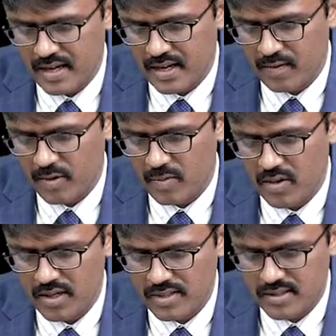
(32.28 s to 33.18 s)
and one
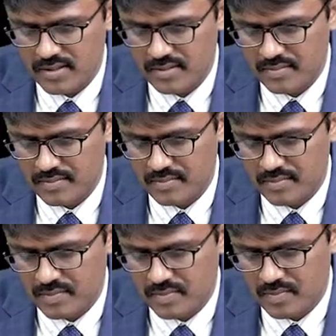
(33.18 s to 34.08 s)
more is
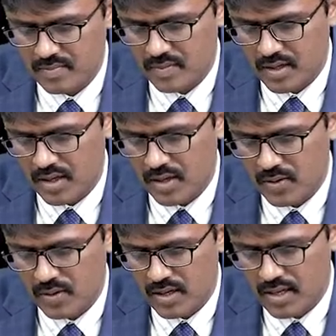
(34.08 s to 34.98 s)
the
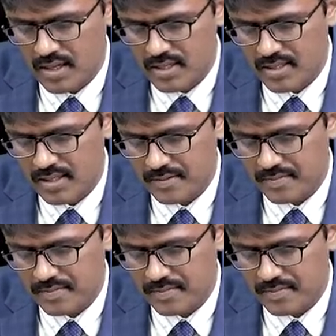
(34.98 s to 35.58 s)
duodenal ulcer.